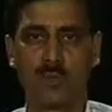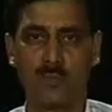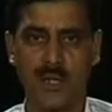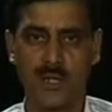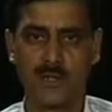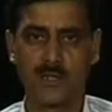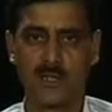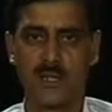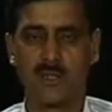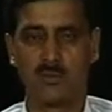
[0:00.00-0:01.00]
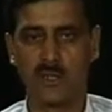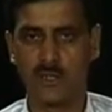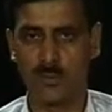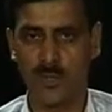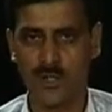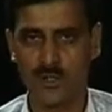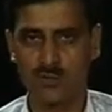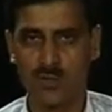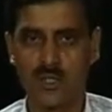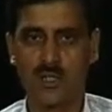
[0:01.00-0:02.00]
breaks. Once breaks
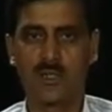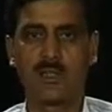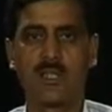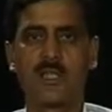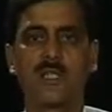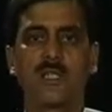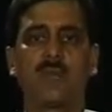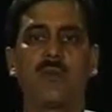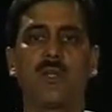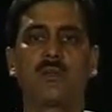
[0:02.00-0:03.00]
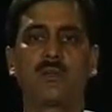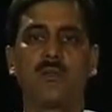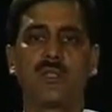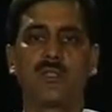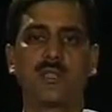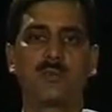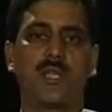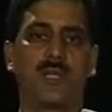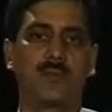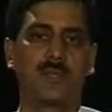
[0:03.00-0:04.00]
occur, this is then followed by
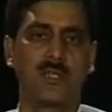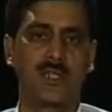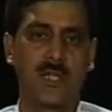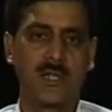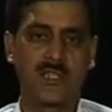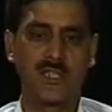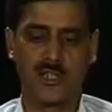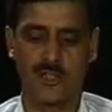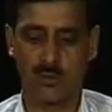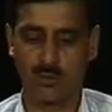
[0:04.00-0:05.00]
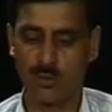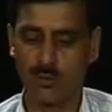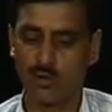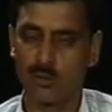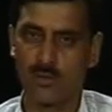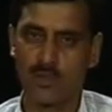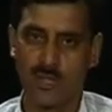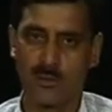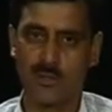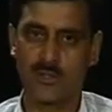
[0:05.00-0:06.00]
sometimes exchange of chromosomal
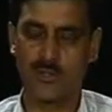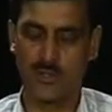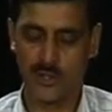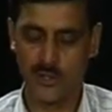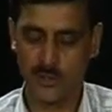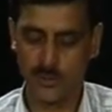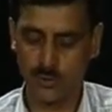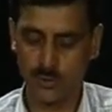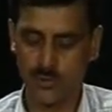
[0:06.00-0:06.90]
segments leading to